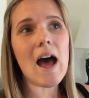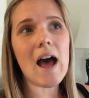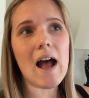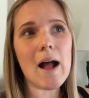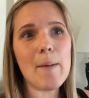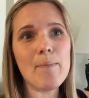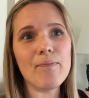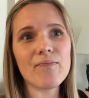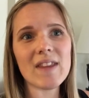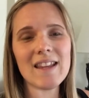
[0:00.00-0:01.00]

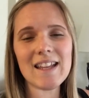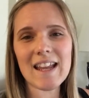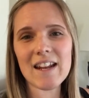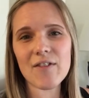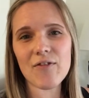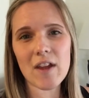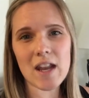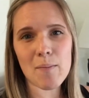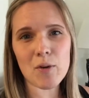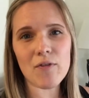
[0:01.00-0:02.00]
Um, and they'd get a, a
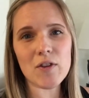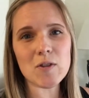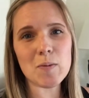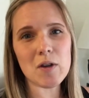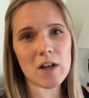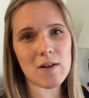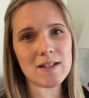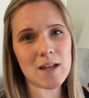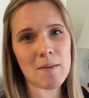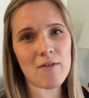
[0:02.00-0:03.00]
number of views, but you could always
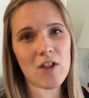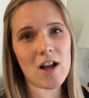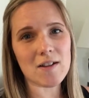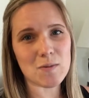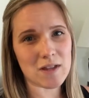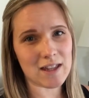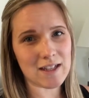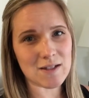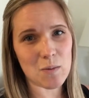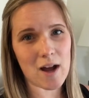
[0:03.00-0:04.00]
tell my vlogs were the
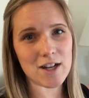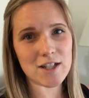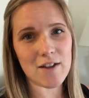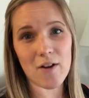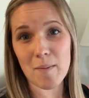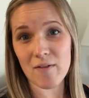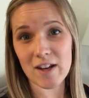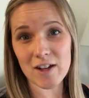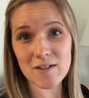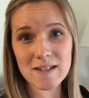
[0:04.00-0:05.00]
least watched of all my
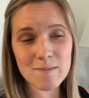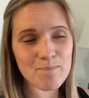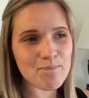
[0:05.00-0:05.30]
videos.